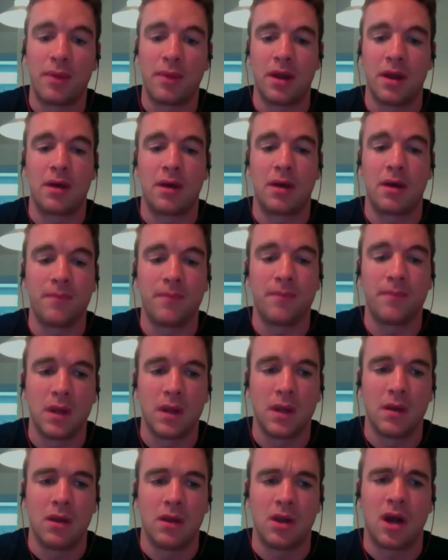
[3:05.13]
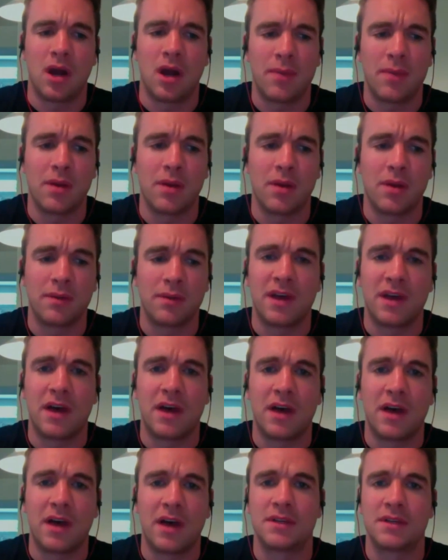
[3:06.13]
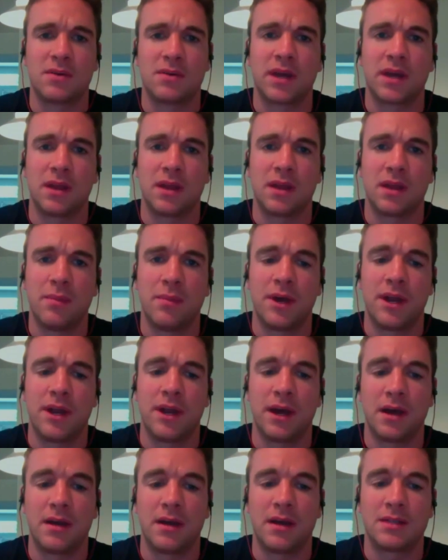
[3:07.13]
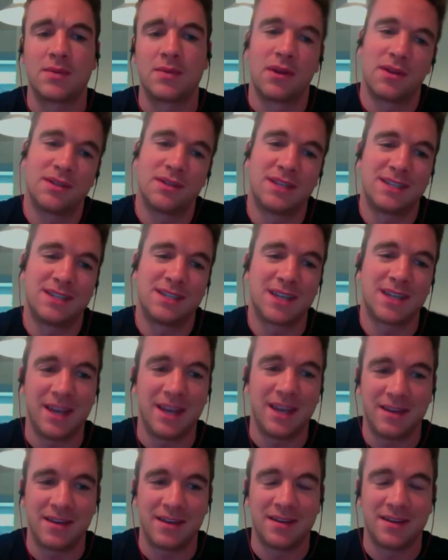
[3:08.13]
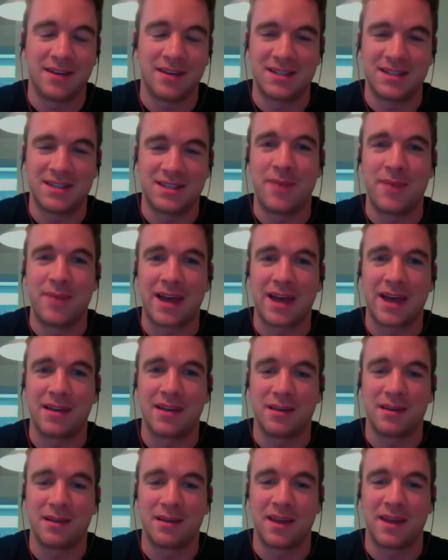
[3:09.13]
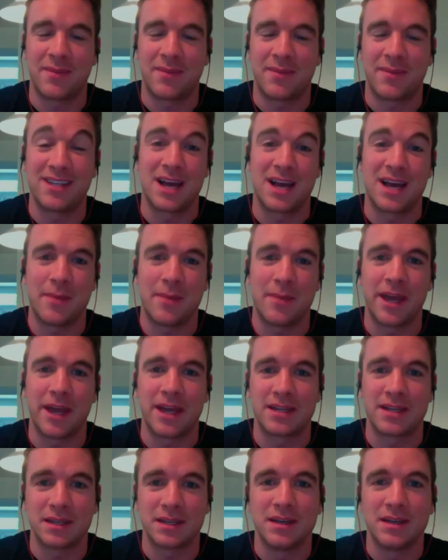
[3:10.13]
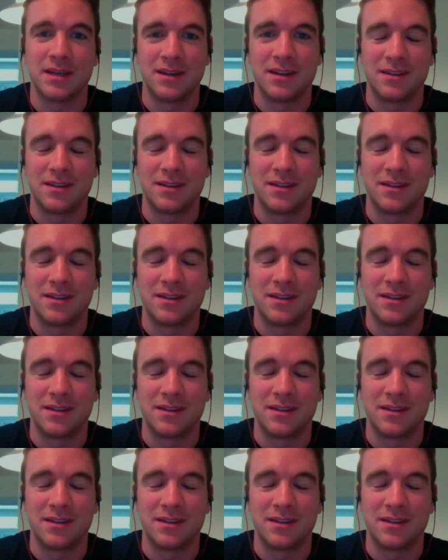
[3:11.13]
And, I'll be able to solve this quickly, but it's one of those things I need to sit back and take my time, I guess.